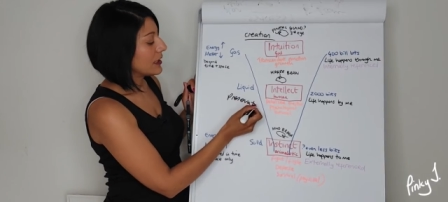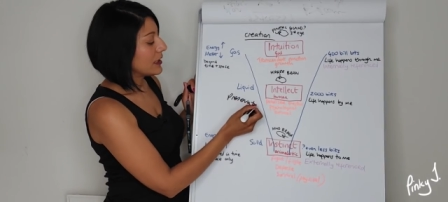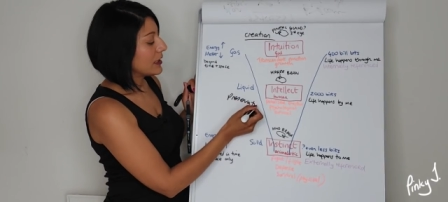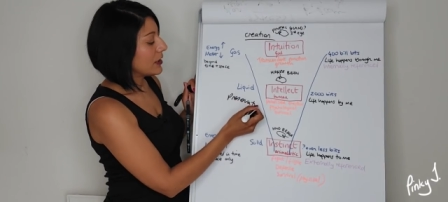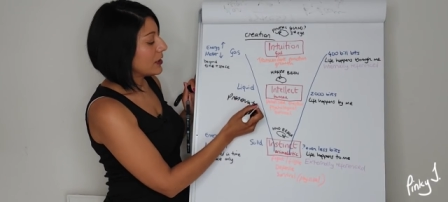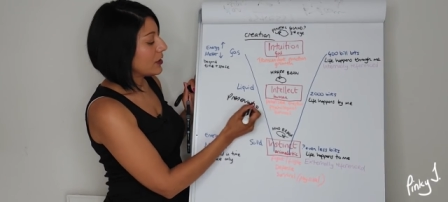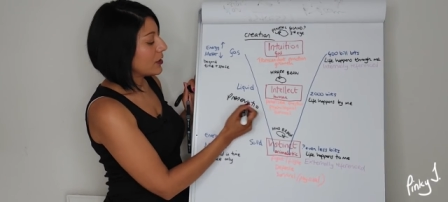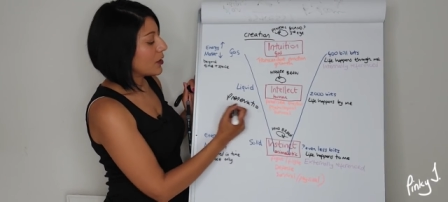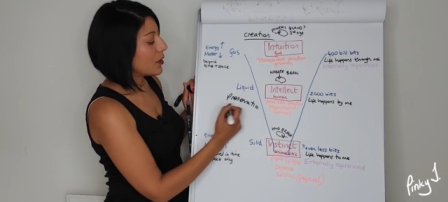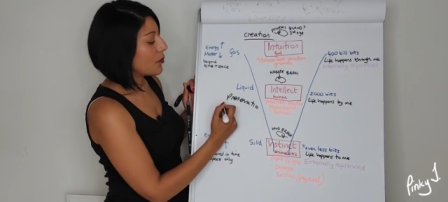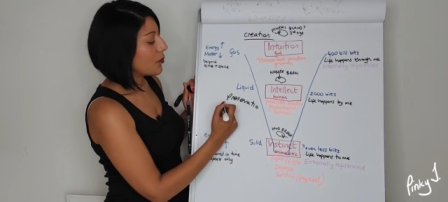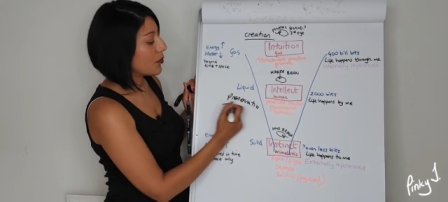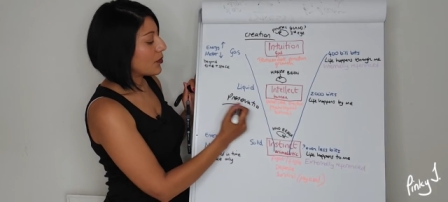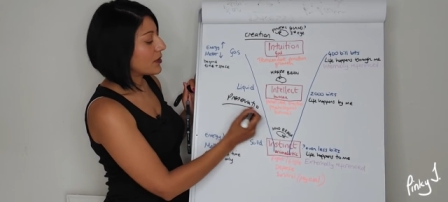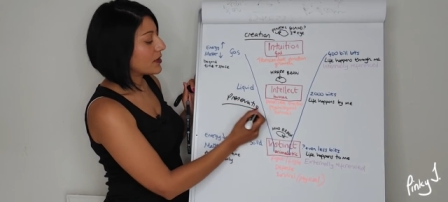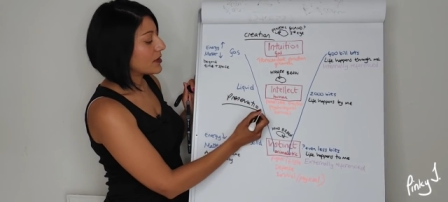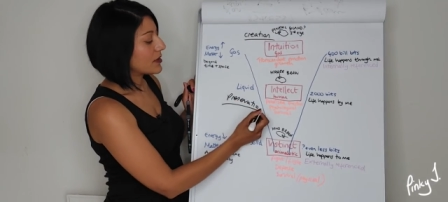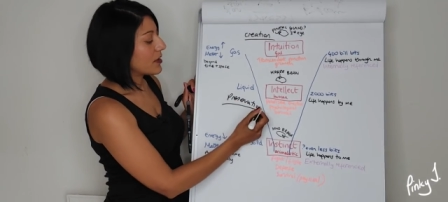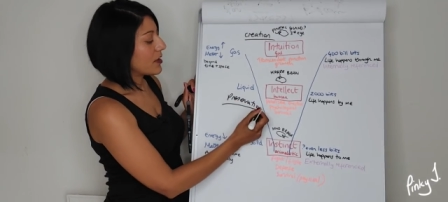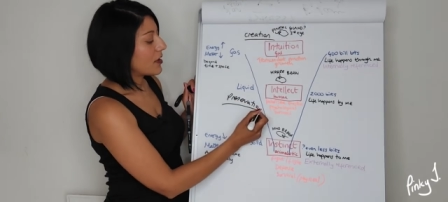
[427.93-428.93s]
you know,
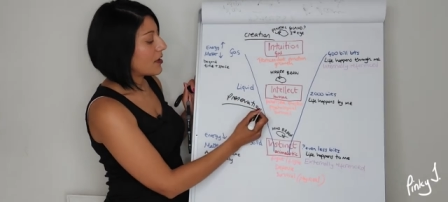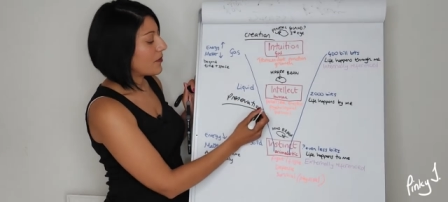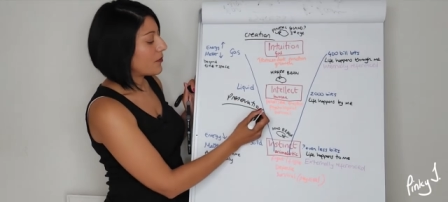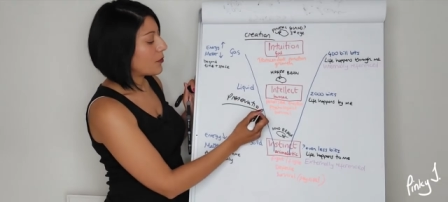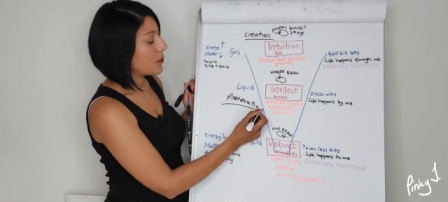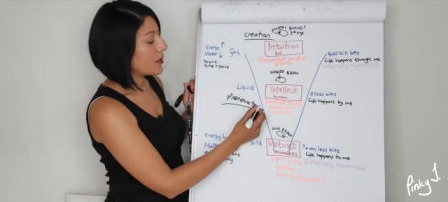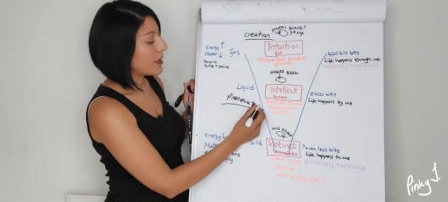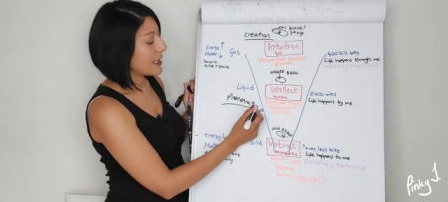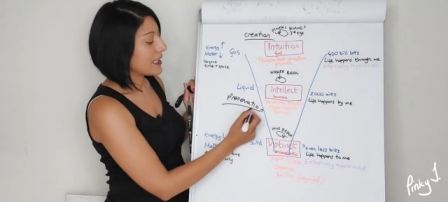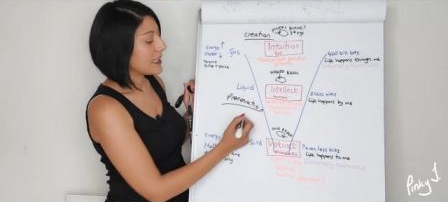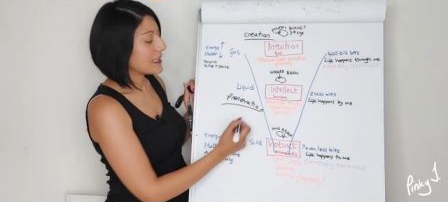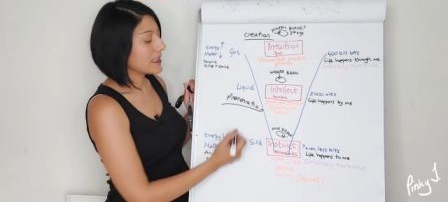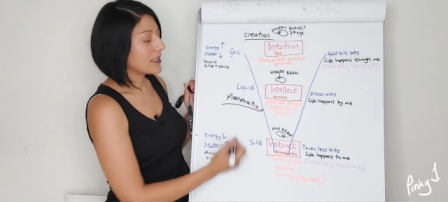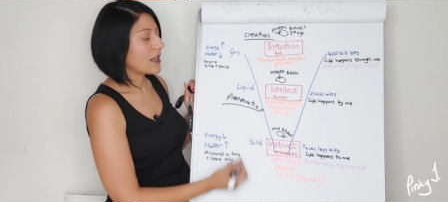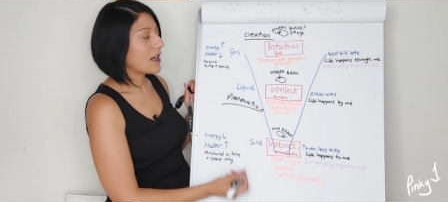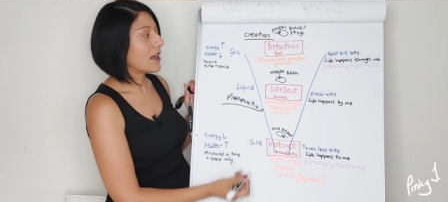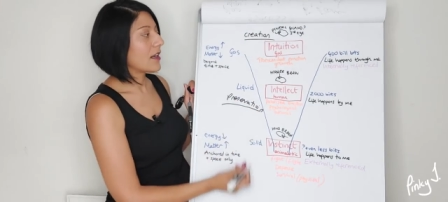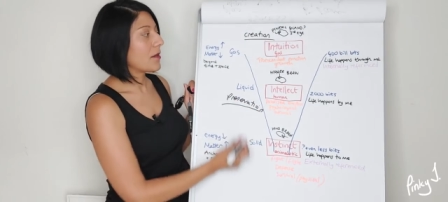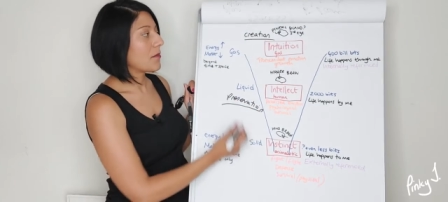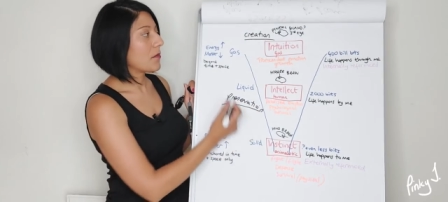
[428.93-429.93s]
preserve what is
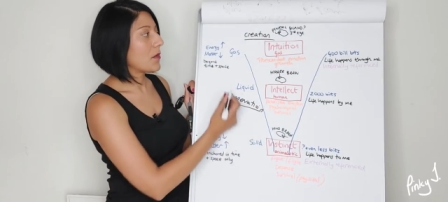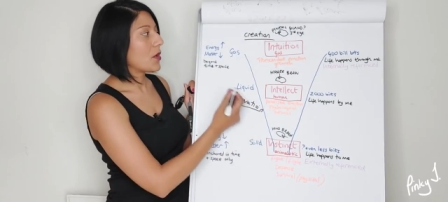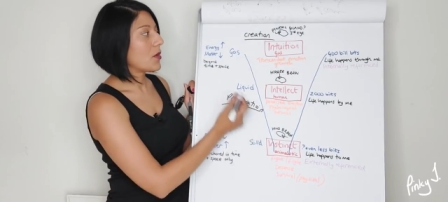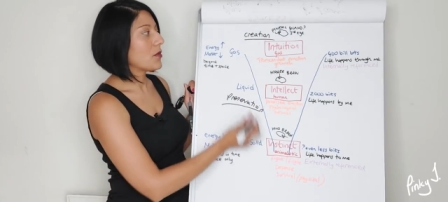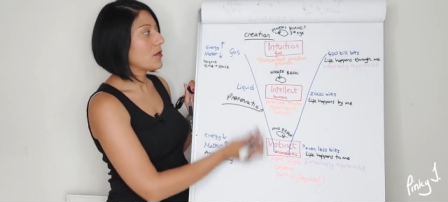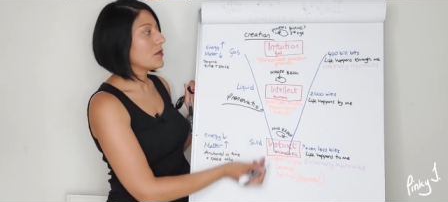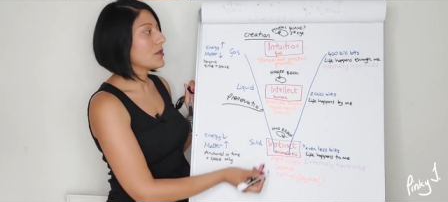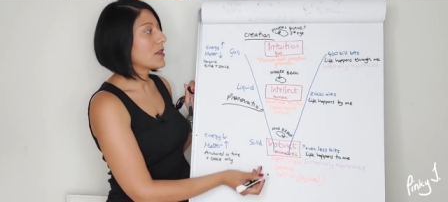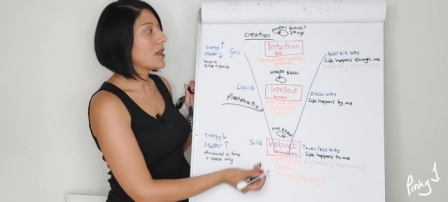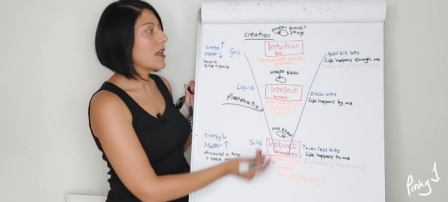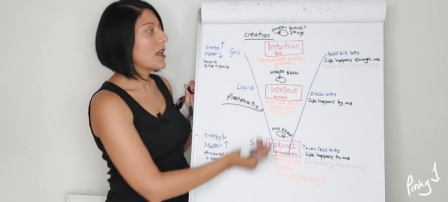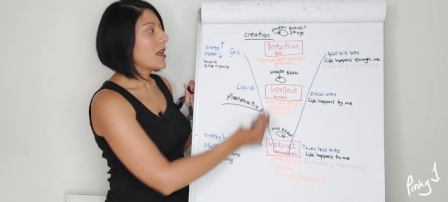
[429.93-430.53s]
kind of mode.